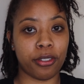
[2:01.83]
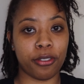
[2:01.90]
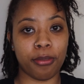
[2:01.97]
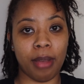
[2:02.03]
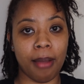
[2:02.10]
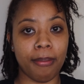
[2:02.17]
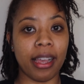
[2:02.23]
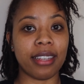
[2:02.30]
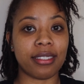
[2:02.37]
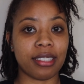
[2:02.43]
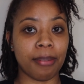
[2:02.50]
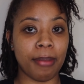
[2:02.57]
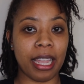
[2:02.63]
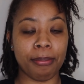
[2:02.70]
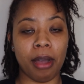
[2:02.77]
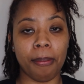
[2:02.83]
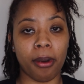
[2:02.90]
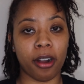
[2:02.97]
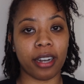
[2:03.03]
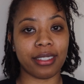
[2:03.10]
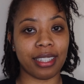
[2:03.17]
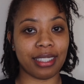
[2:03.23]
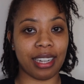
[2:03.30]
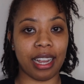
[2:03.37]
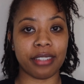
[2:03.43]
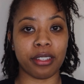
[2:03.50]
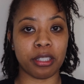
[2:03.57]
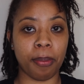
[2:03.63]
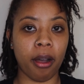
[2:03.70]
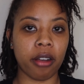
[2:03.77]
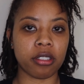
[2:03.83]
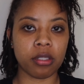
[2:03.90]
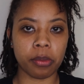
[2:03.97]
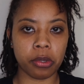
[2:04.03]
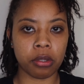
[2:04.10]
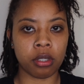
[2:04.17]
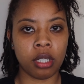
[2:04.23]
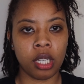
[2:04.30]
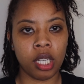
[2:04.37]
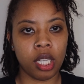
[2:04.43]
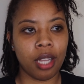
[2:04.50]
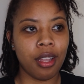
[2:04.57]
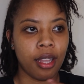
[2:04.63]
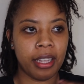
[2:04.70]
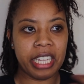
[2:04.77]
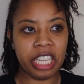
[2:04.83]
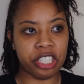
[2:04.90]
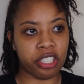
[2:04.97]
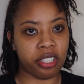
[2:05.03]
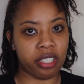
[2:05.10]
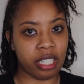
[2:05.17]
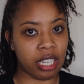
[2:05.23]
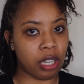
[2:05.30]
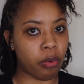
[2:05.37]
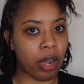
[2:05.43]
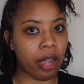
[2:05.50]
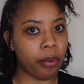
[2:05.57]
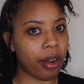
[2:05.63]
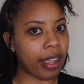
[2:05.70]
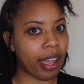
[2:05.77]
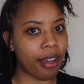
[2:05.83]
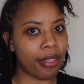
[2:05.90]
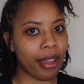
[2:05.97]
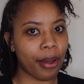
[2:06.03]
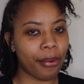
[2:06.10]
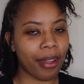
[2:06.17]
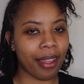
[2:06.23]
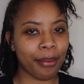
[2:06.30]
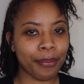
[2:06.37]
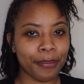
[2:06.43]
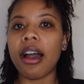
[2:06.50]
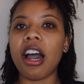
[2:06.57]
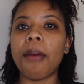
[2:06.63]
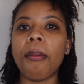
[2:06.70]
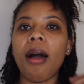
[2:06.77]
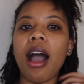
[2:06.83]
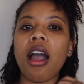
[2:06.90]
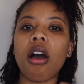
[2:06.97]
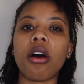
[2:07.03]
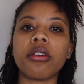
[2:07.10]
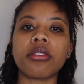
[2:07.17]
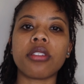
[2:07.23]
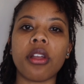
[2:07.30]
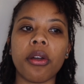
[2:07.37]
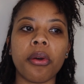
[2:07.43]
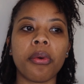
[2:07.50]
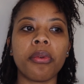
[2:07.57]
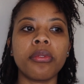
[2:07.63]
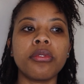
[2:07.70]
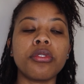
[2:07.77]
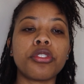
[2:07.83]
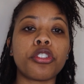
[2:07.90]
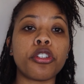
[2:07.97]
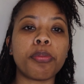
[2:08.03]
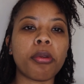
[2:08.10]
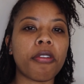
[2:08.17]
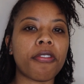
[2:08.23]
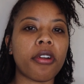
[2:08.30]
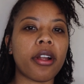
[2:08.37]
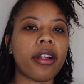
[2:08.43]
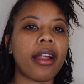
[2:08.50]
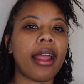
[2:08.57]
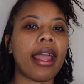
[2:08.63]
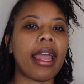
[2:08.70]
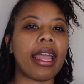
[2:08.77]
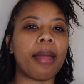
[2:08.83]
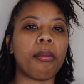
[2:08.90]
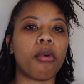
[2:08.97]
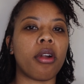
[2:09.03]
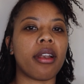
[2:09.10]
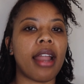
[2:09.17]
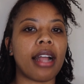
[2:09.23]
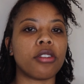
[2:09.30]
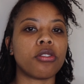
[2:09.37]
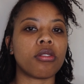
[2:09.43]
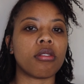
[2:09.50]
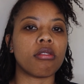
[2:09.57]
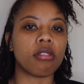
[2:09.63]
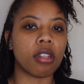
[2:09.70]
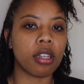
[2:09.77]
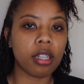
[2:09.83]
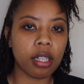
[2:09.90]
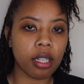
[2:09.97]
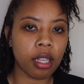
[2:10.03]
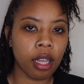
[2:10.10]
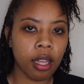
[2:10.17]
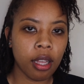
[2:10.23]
to do my best to make my parts as nice as possible, it just didn't quite work out that way. I also do prefer a more natural look.